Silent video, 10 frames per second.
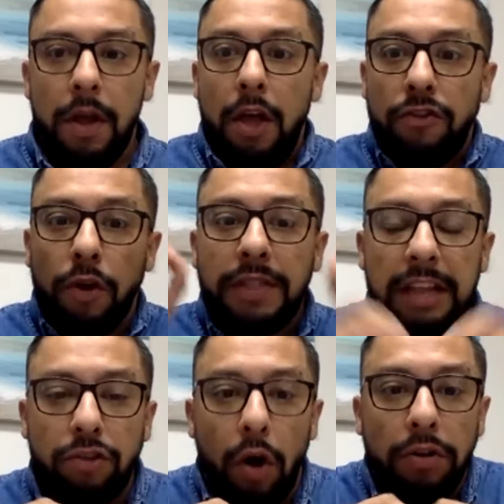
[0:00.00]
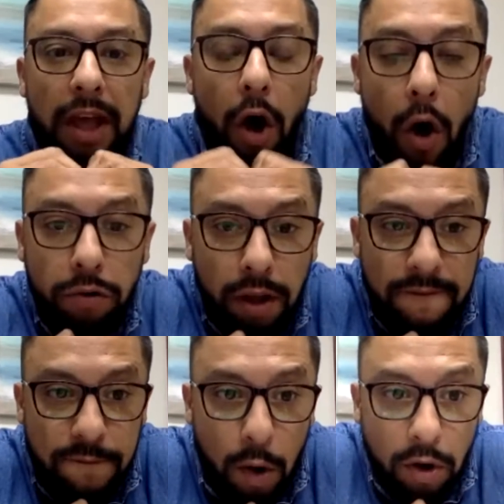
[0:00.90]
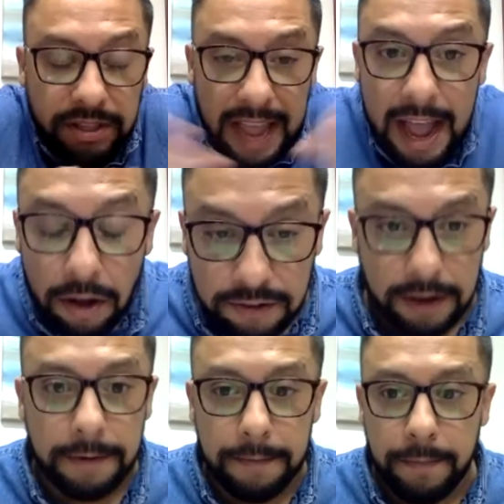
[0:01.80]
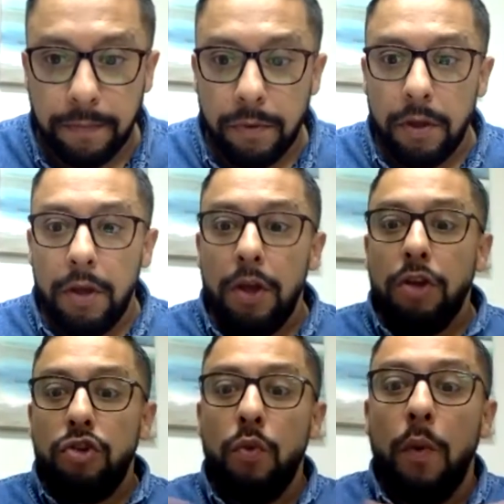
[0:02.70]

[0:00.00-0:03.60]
So they told all the 4,000, you